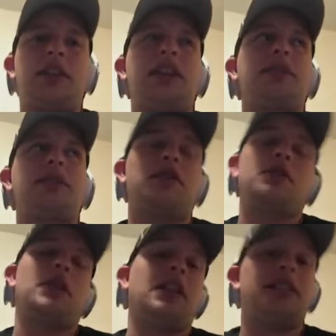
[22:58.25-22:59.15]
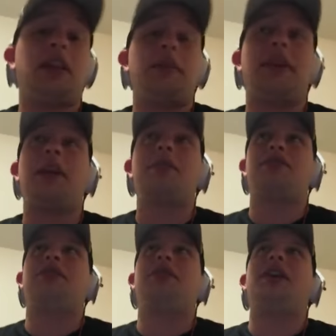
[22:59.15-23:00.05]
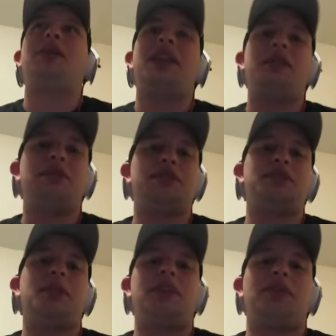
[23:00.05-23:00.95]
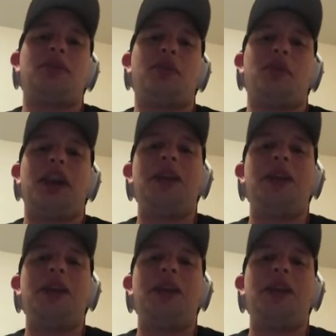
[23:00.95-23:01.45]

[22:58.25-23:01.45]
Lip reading: a text message when I was taking my chemistry final that he was suspended for 4